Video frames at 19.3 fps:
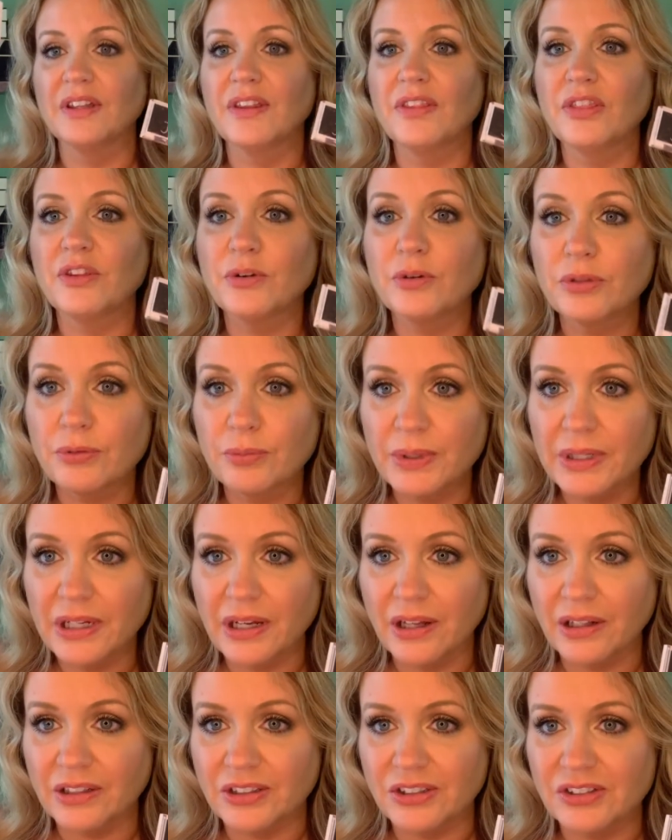They're
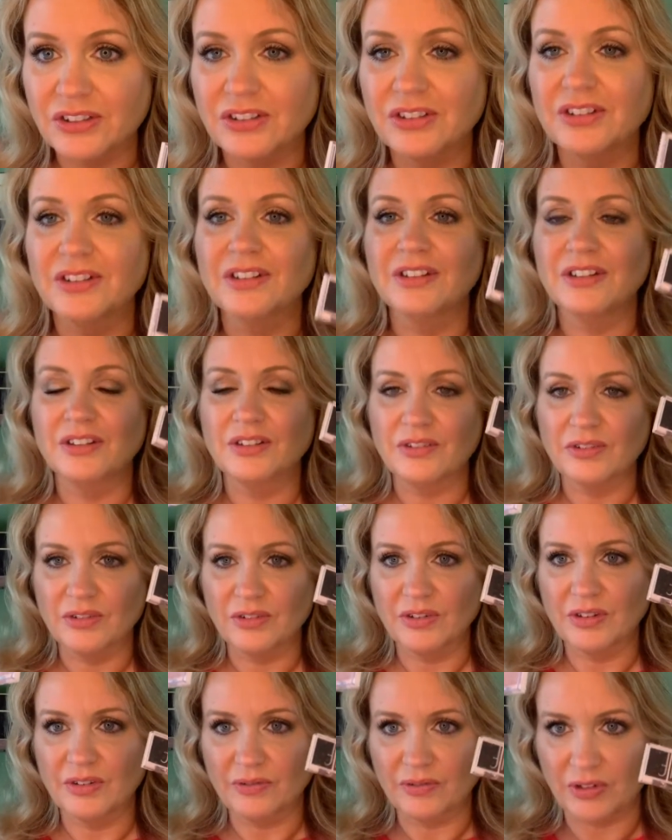$3
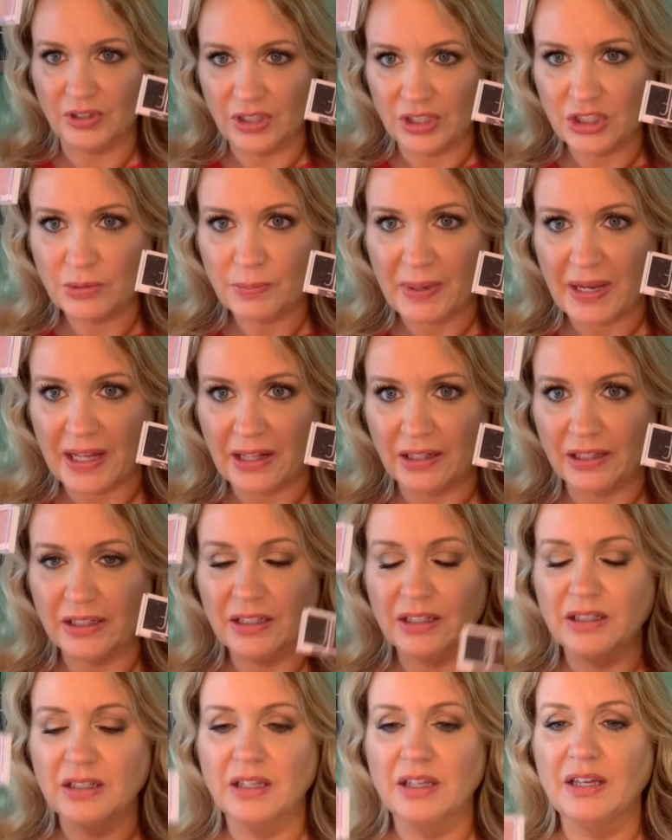for each palette,
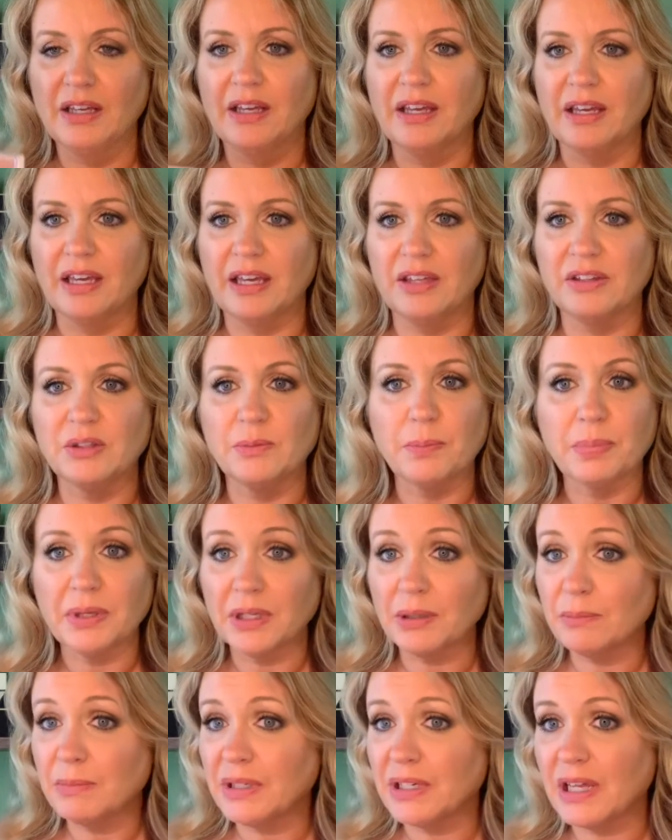and the
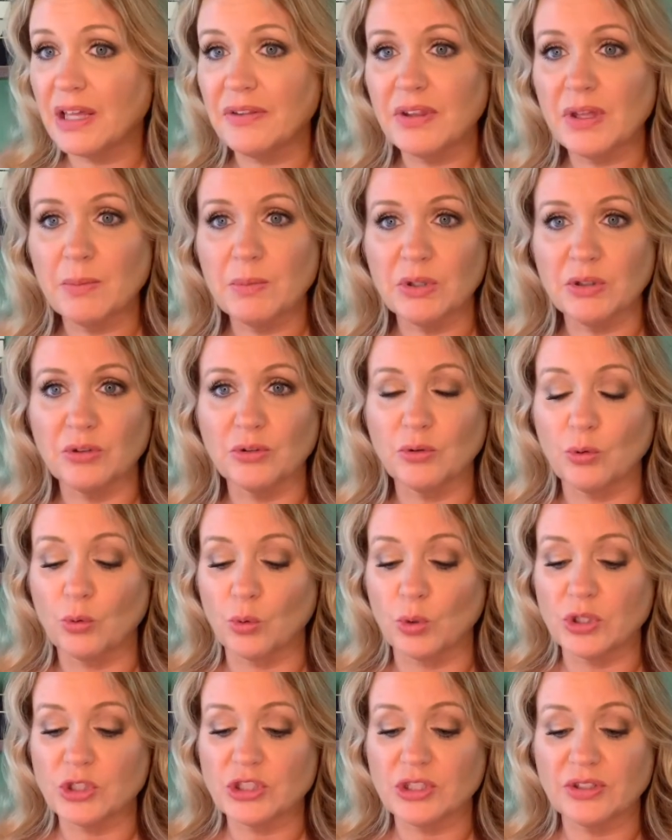pigment on them is
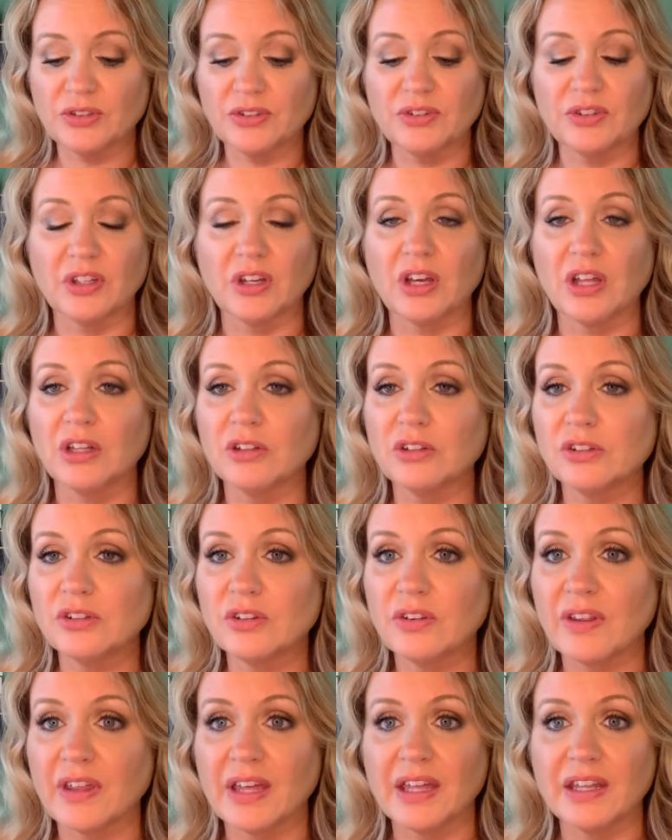gorgeous. The colors
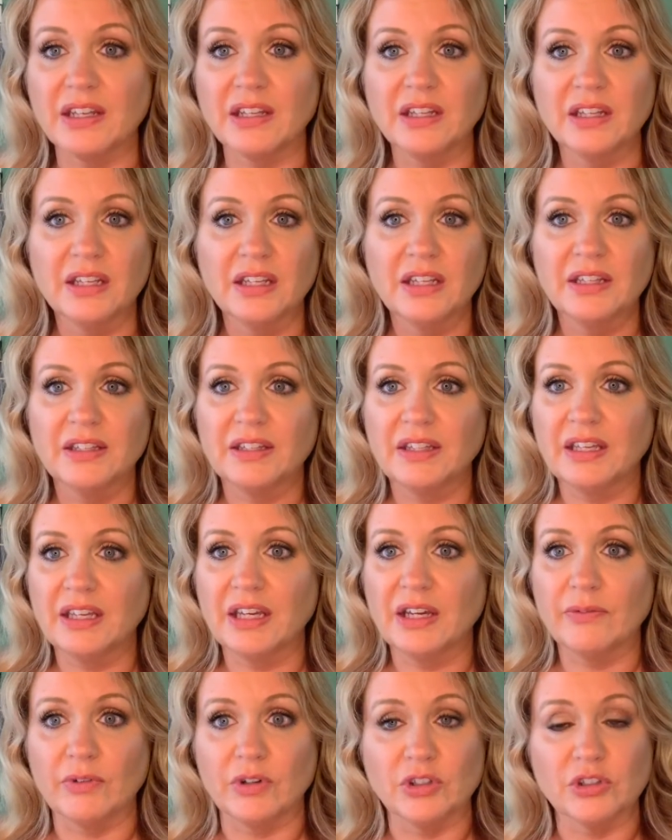that they
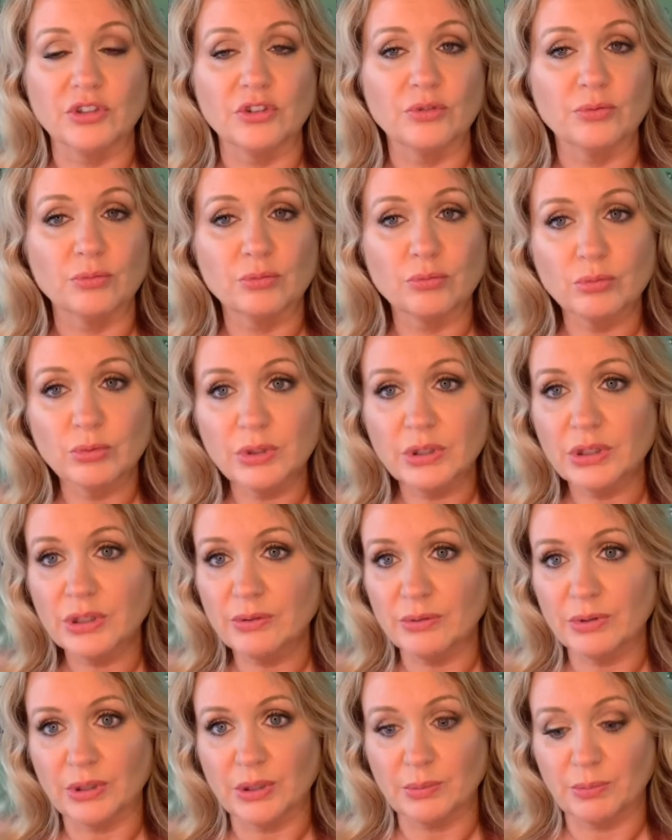have are just really,
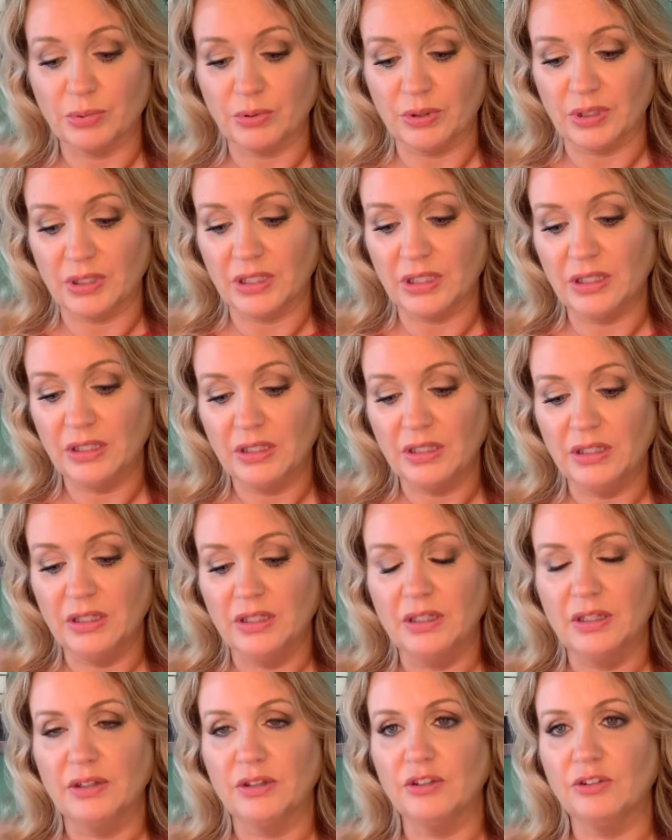really pretty.
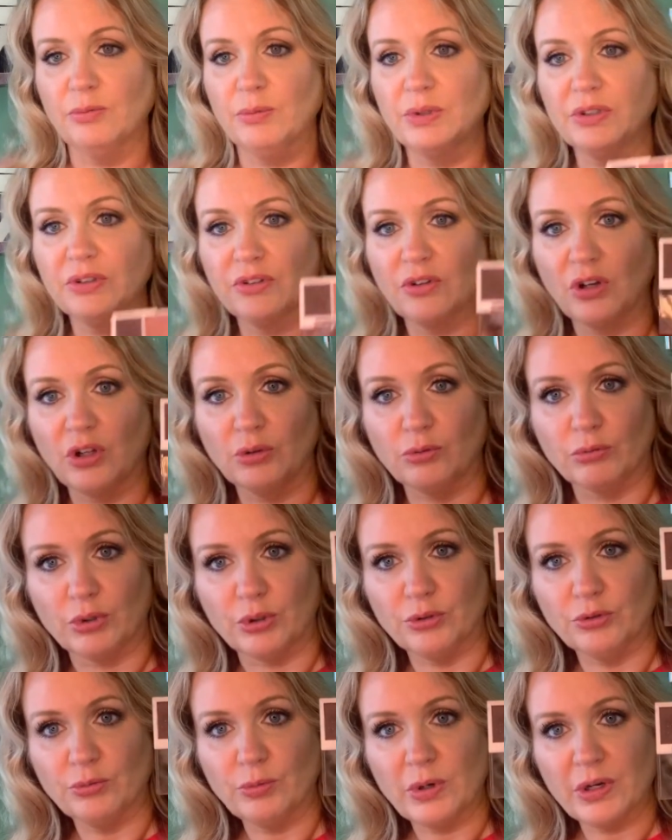This one is called
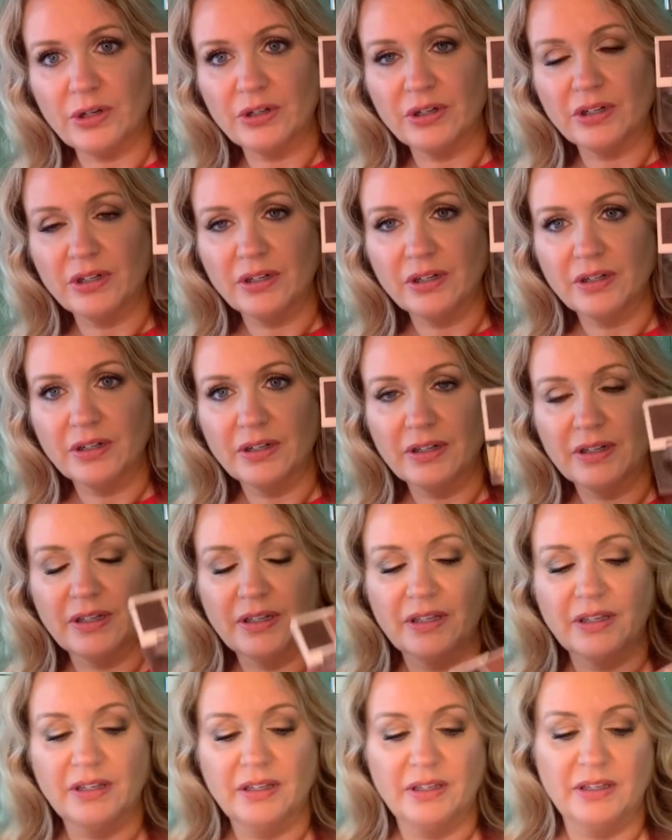Rosewater,
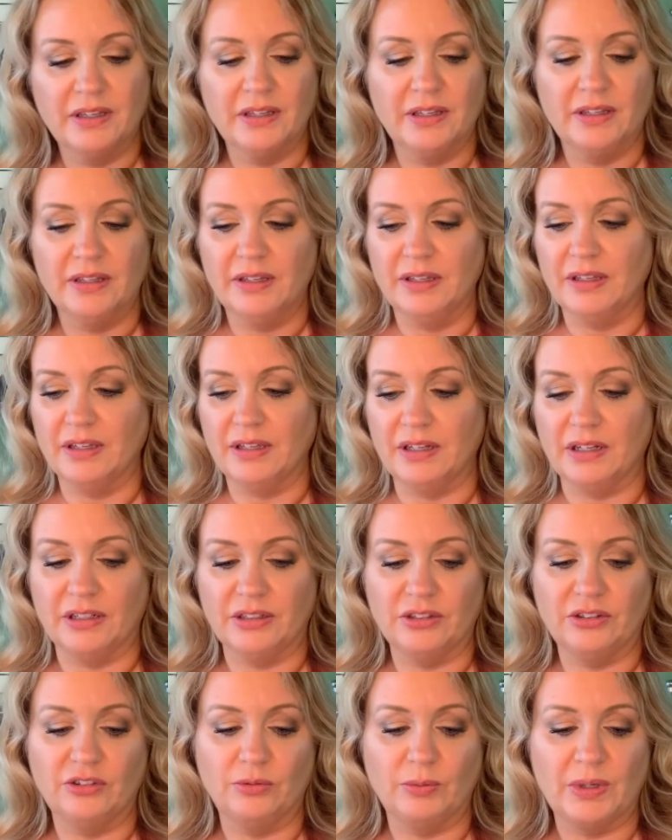and I'll
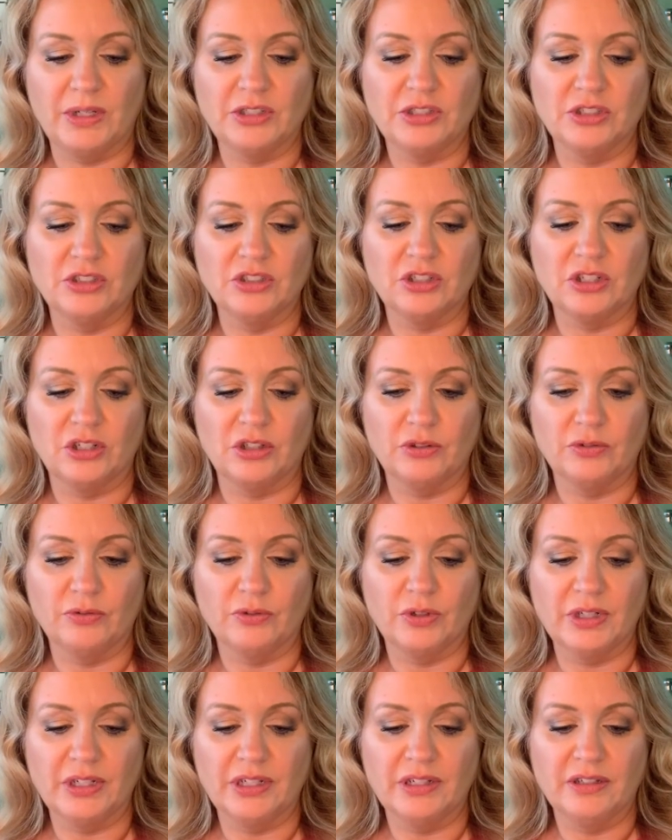just swatch each color
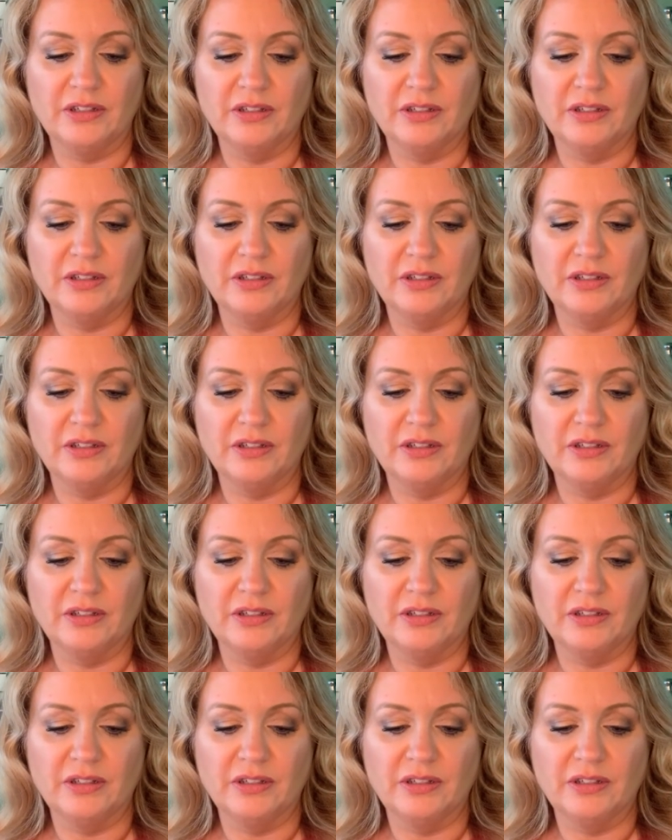for you.